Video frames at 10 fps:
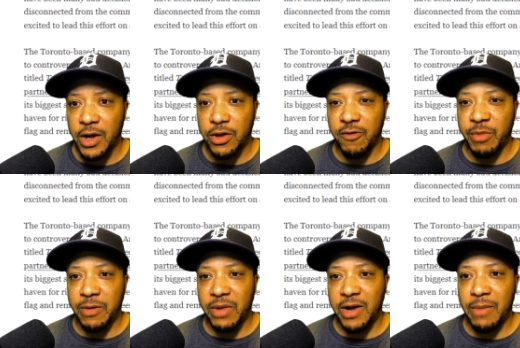There have
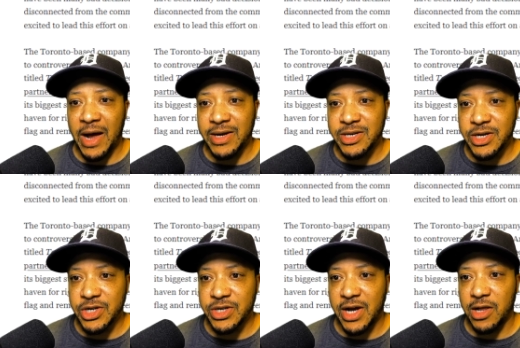been many bad
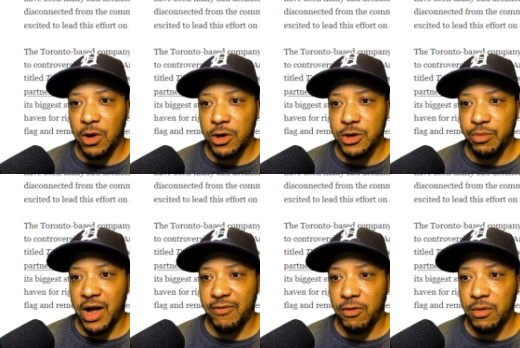decisions at larger
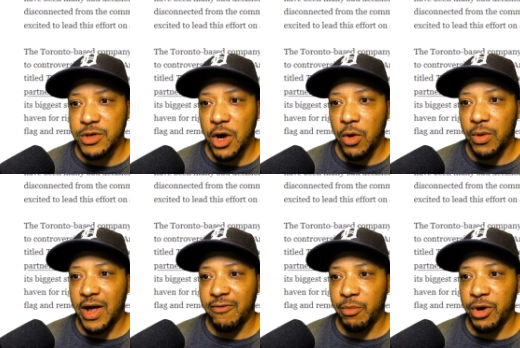platforms where they
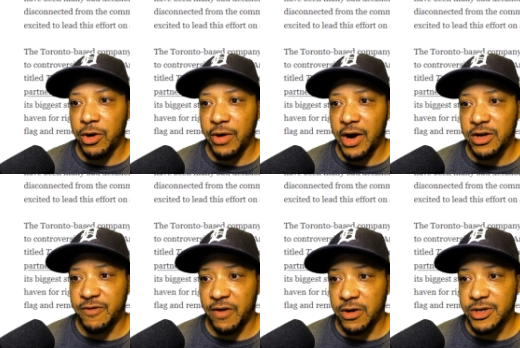haven't put creators
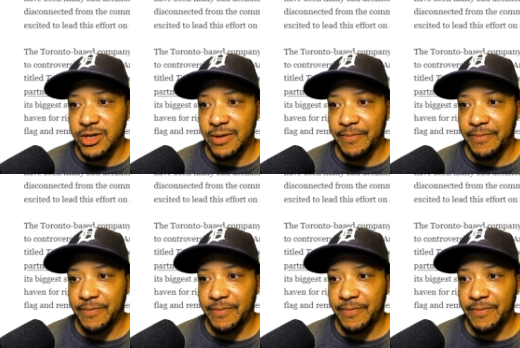first